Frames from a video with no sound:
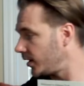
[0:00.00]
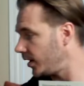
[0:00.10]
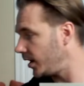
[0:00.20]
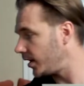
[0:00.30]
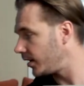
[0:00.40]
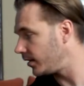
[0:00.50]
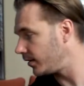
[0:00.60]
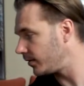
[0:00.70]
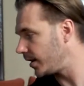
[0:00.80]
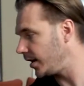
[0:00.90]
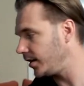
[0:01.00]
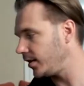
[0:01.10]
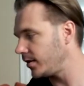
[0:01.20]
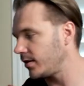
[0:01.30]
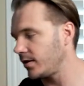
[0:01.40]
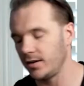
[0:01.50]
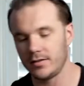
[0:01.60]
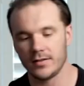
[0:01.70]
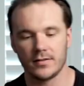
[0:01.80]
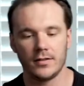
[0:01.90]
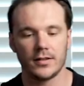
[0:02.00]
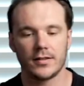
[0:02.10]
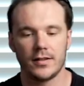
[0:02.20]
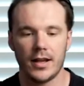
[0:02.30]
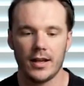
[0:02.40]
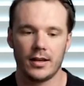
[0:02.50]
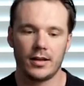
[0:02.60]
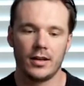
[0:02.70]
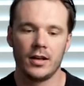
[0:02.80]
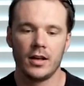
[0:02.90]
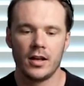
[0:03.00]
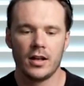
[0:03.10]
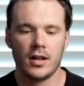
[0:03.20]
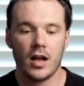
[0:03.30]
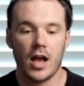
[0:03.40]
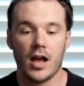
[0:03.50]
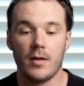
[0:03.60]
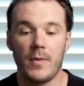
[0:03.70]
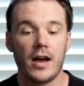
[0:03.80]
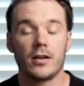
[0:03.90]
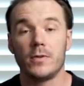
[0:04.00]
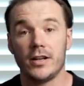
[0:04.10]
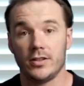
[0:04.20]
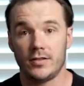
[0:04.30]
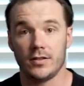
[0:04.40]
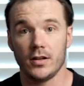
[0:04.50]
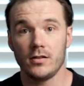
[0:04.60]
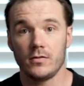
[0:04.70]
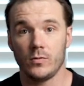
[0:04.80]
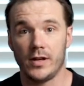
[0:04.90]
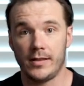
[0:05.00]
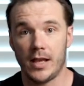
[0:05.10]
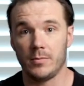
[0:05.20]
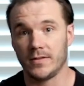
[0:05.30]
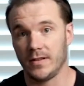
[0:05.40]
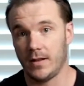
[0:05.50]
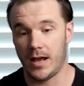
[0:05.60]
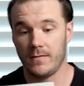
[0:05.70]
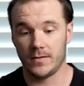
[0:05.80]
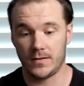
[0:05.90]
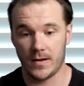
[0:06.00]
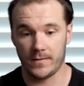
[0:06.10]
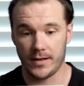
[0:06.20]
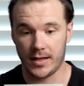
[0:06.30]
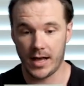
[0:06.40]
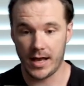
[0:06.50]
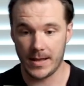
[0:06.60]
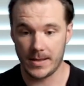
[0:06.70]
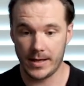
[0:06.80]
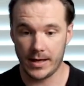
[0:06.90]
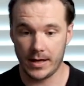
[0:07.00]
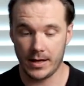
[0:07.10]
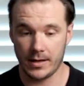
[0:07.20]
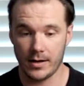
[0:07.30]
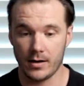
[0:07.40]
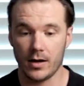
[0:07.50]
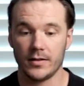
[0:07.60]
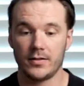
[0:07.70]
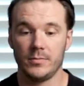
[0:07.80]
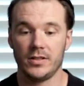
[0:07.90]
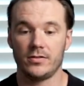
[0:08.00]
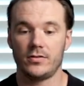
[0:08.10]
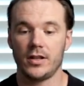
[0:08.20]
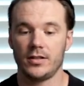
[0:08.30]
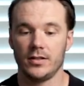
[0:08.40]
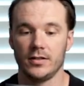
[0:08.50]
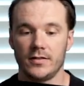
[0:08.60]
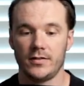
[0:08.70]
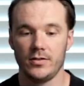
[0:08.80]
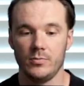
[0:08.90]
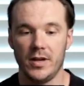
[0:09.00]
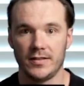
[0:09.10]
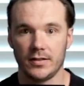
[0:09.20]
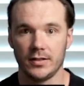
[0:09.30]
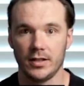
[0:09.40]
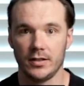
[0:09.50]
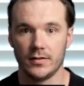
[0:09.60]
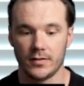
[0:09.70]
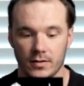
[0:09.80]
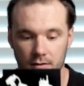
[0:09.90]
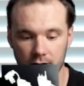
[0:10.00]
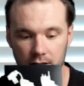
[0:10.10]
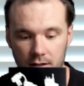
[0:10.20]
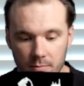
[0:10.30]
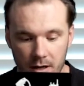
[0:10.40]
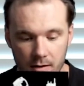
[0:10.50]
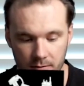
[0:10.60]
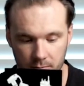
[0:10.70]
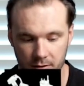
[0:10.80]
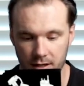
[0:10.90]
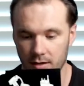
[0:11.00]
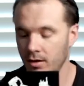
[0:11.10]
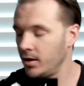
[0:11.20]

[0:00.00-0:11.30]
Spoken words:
And right here, it just looks like how to register with Ableton Live and stuff like that. And then there are some instructions to basically insert the power supply.